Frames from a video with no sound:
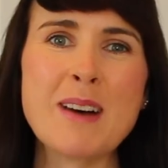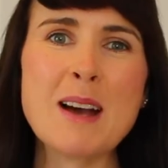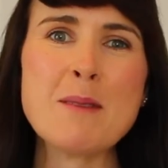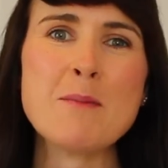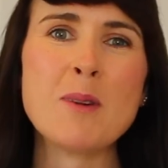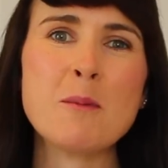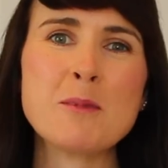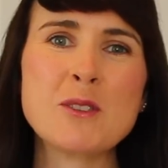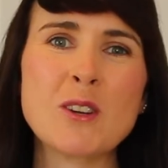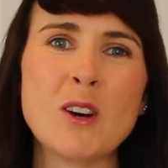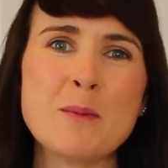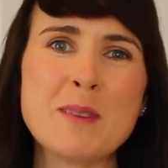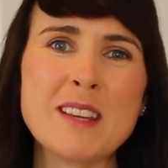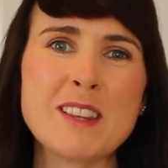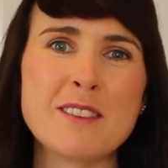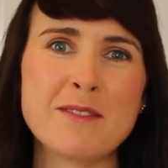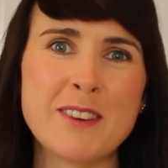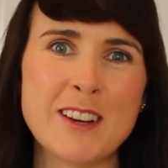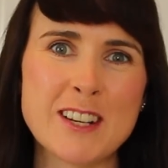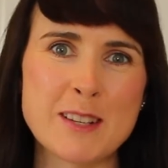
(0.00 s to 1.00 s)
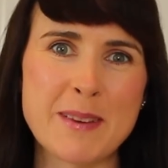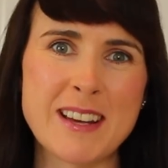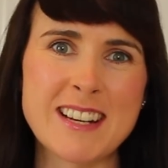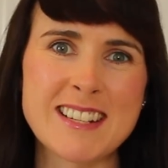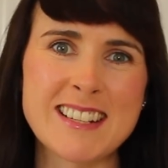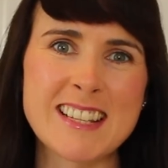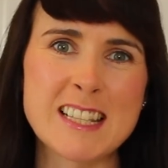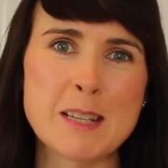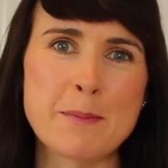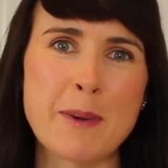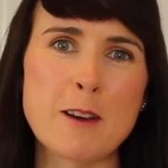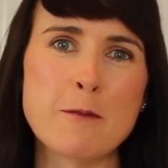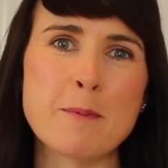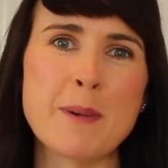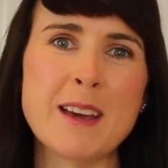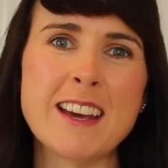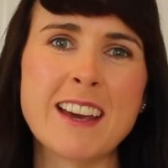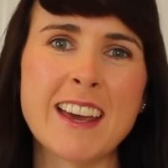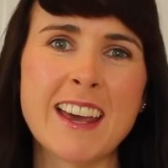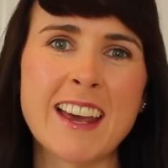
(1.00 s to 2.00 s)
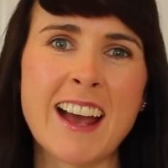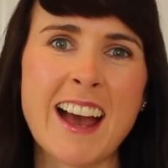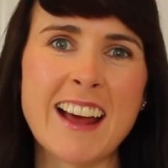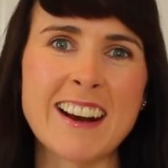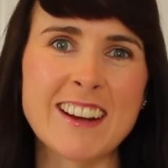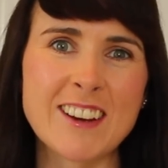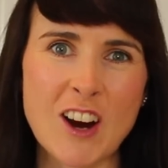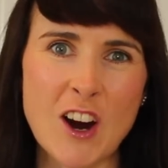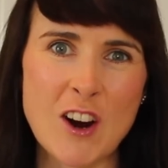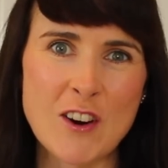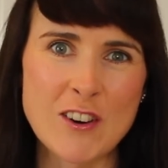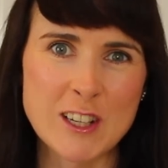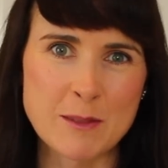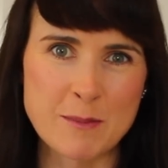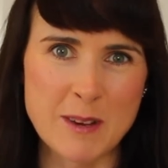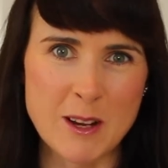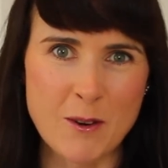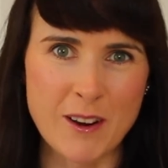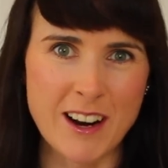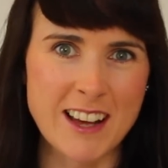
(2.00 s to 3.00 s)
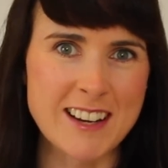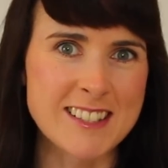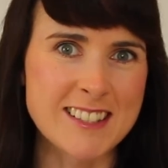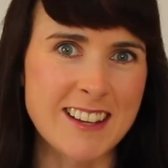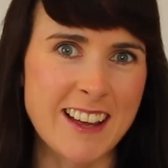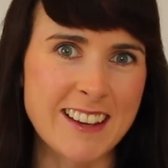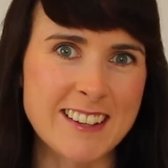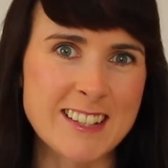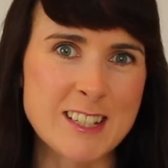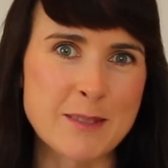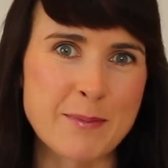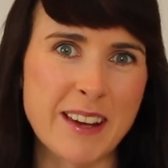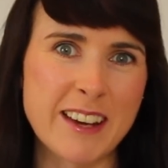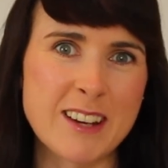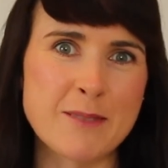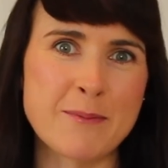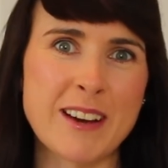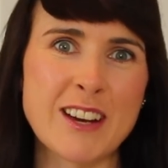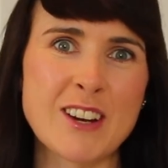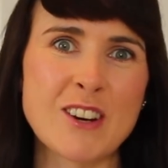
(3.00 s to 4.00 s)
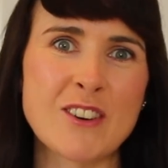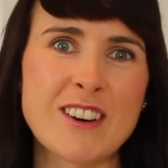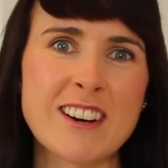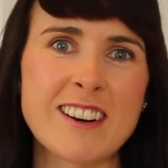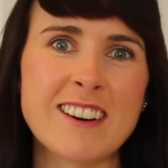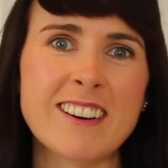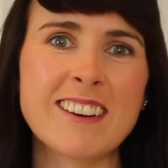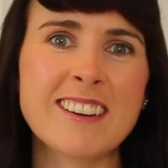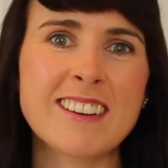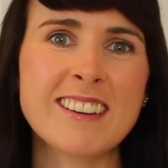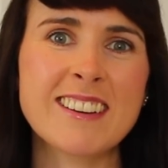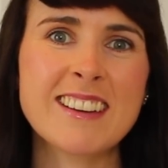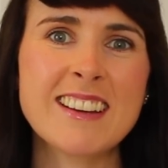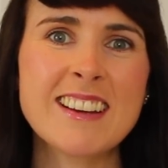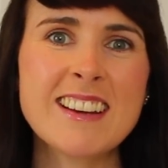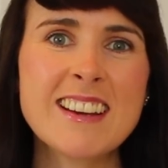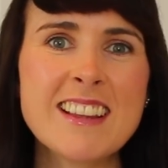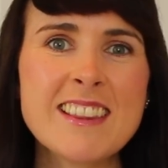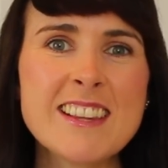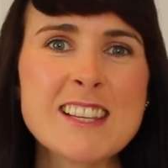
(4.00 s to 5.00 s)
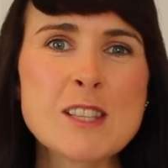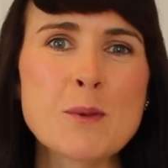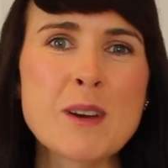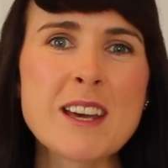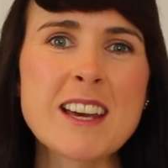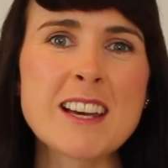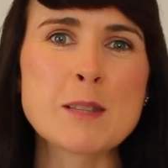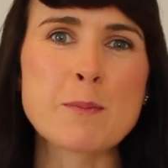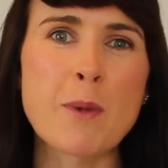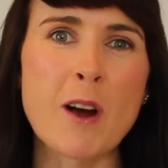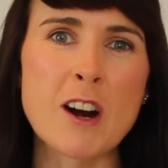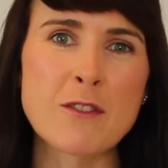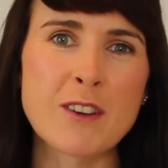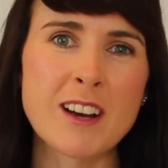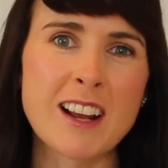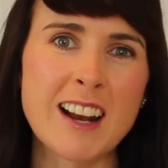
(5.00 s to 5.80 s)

My mum taught me the fundamentals about baking and encouraged me when I decided to make it my career. This week, as part of a